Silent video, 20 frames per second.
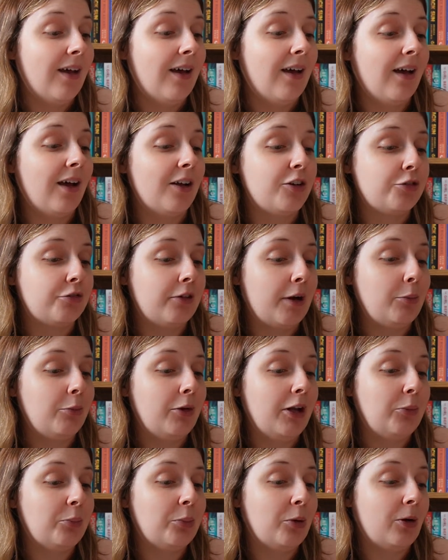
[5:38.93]
Her
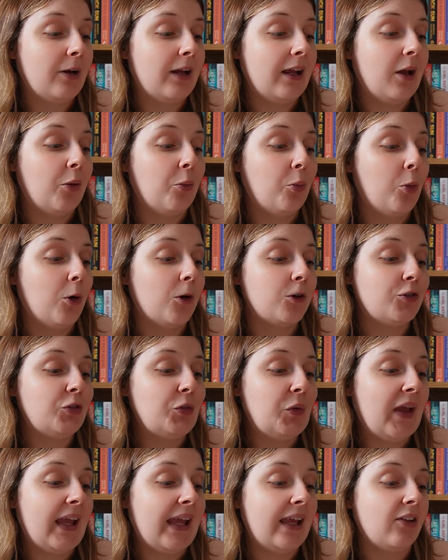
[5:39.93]
trembling body and
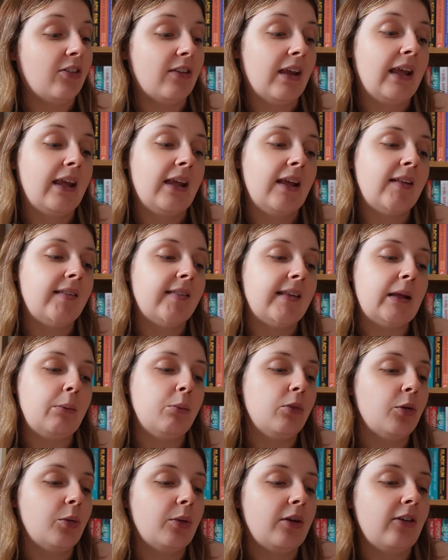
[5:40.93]
watchful gaze
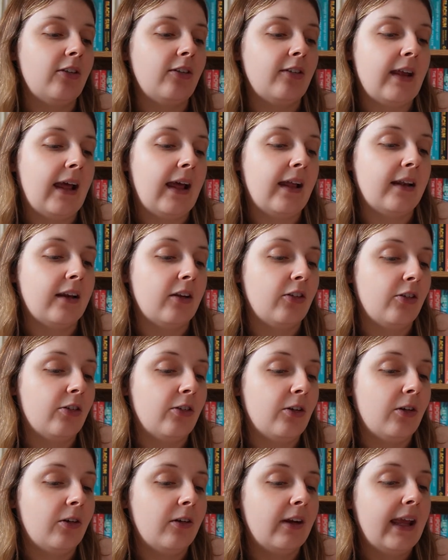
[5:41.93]
seem to understand, and
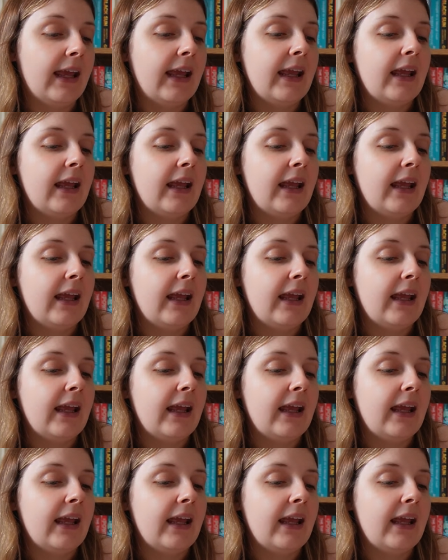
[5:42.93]
soon